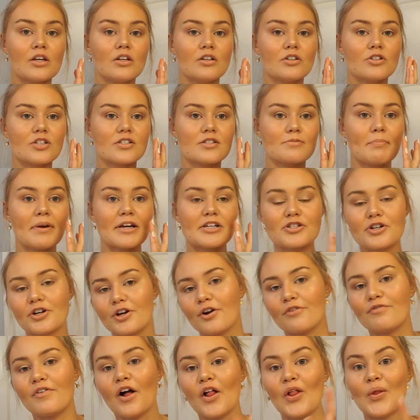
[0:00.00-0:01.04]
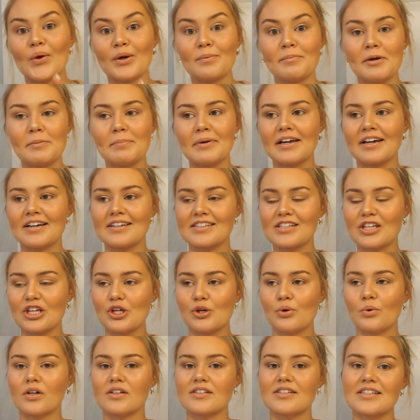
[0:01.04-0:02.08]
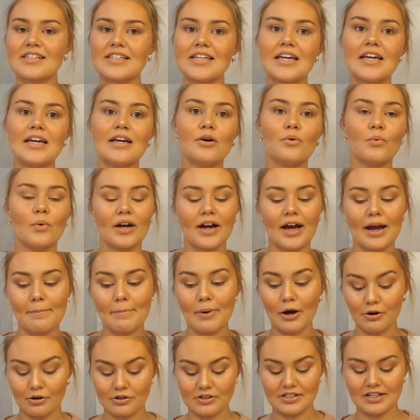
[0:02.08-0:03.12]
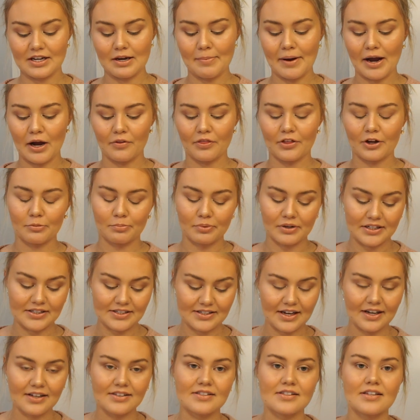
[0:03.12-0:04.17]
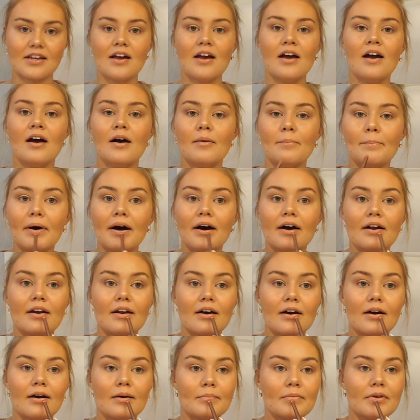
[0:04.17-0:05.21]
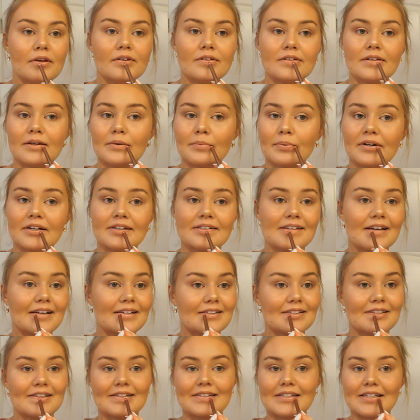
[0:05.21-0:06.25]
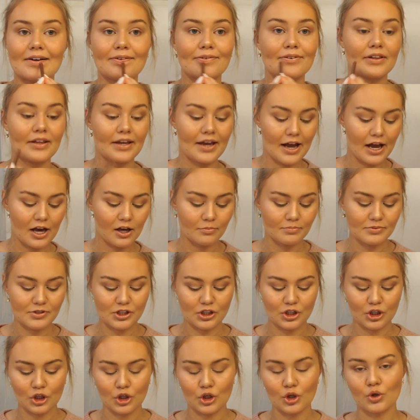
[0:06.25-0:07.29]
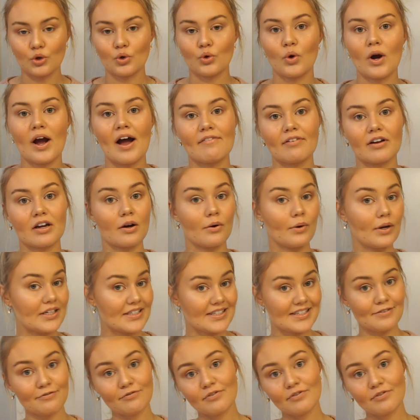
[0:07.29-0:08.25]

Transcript: Just make sure you're following me, because you will see when I post about their presets. But using presets just definitely helps you have a cohesive